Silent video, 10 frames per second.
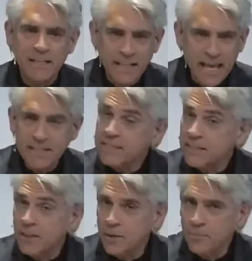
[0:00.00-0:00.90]
that
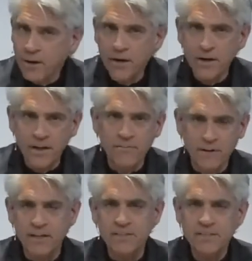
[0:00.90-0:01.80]
is still a part
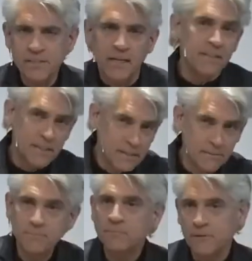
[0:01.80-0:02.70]
of us
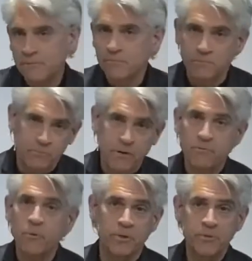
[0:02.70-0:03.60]
until,
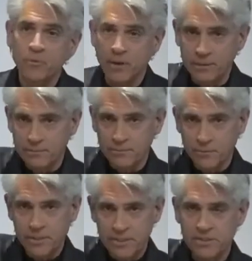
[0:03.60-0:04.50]
of course, one
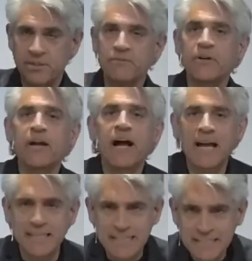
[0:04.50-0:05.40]
reaches the
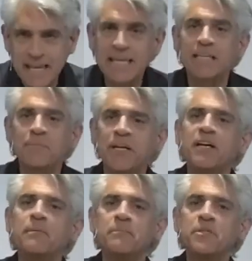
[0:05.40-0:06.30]
very highest stake
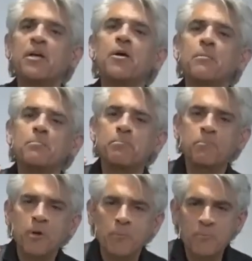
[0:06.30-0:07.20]
and becomes
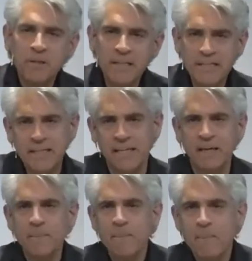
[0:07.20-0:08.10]

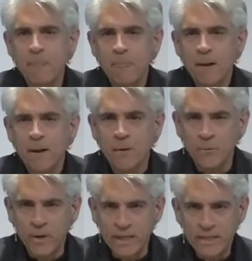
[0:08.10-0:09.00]
completely
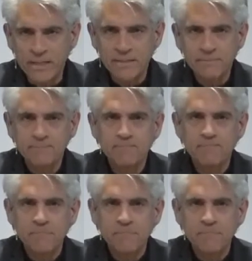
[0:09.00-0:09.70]
awake.